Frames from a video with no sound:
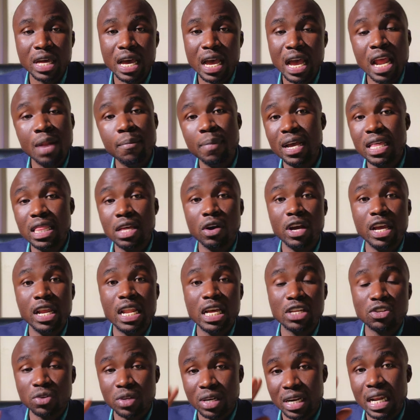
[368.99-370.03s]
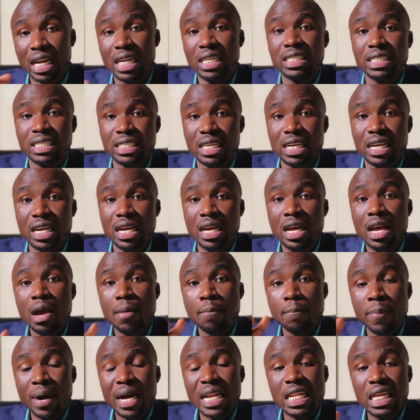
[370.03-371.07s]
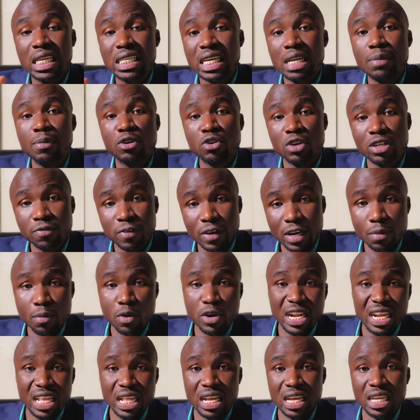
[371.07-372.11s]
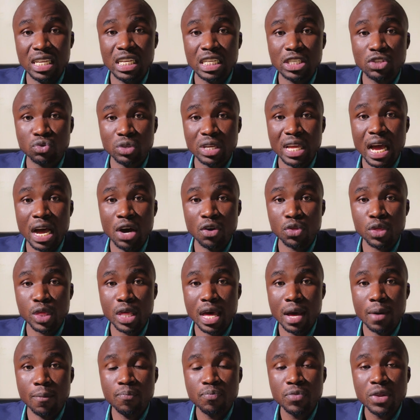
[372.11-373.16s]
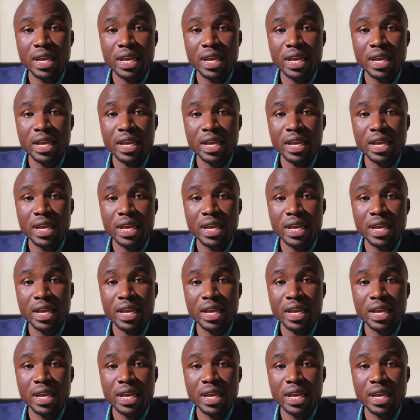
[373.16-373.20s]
And by the way, that's not realistic, but this can be transferable in other industry out there.